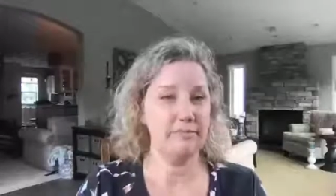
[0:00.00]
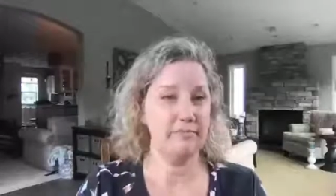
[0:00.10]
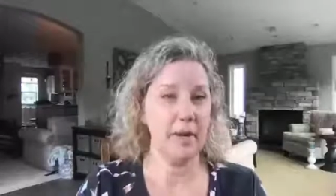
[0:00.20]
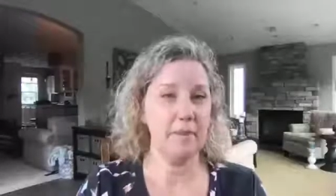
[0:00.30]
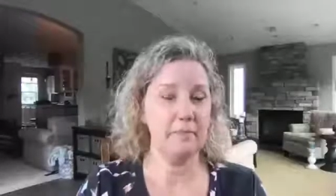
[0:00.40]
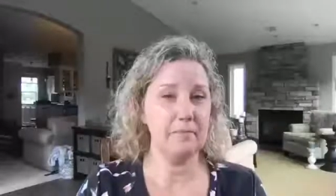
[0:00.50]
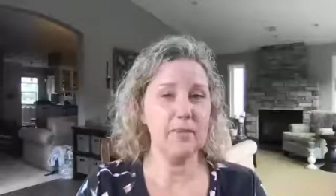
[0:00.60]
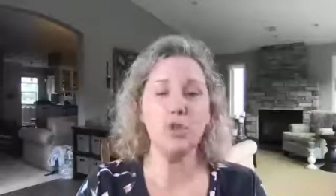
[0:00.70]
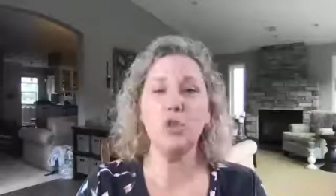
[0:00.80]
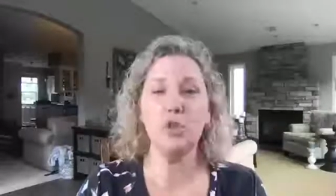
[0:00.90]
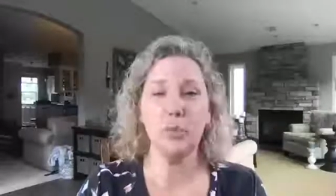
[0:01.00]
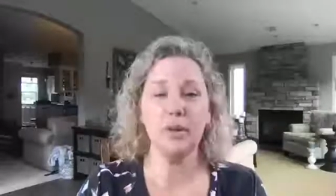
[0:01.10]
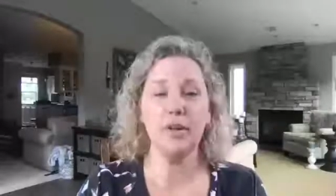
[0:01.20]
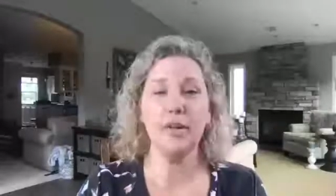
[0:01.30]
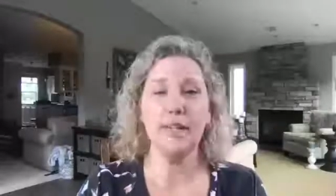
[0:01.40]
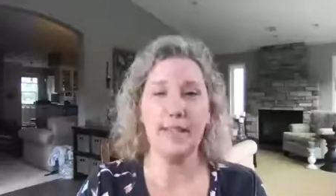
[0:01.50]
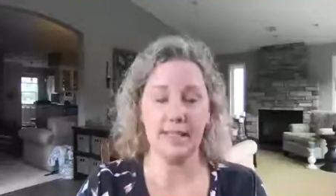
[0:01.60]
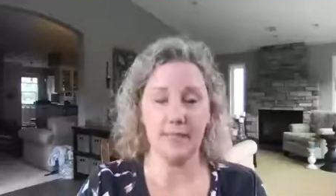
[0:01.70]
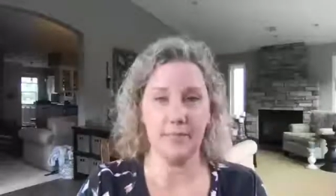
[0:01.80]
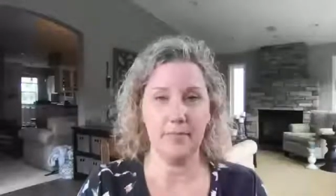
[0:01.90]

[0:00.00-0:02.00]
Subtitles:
right? Super easy.